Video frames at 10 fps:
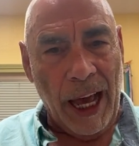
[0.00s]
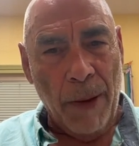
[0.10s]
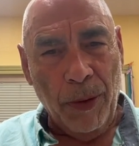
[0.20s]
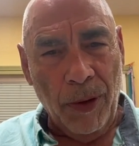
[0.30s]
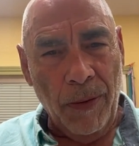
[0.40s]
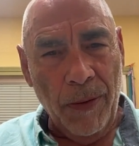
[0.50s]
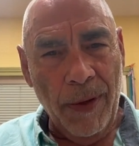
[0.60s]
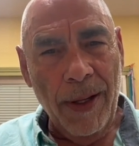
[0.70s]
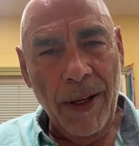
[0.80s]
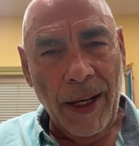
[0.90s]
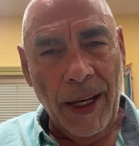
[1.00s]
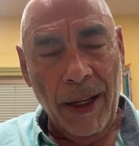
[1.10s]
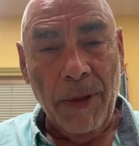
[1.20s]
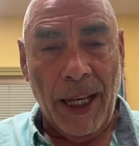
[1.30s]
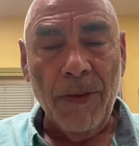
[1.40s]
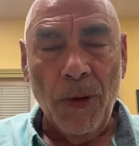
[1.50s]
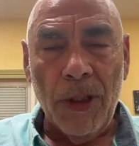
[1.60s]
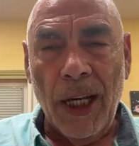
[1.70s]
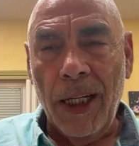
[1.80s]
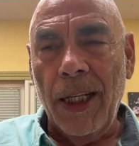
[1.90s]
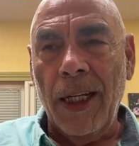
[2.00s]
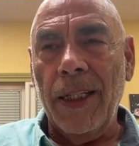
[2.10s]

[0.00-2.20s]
apple, and as Montana did